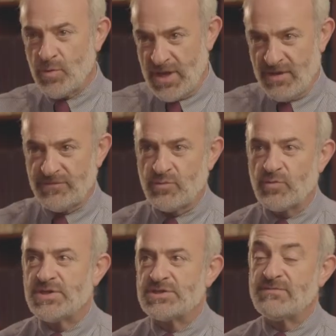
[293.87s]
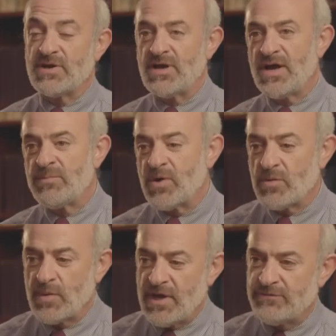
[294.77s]
we have to reach, the very high
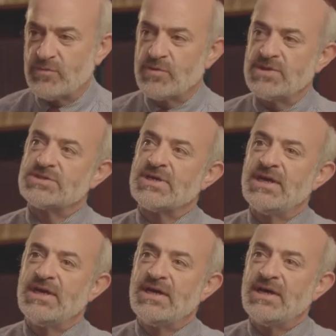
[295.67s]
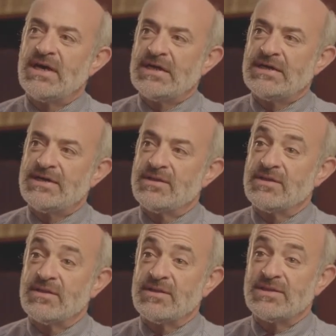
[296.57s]
bar we have to reach.
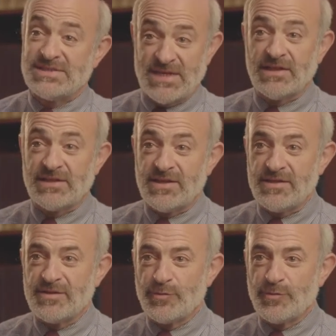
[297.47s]
Sadly,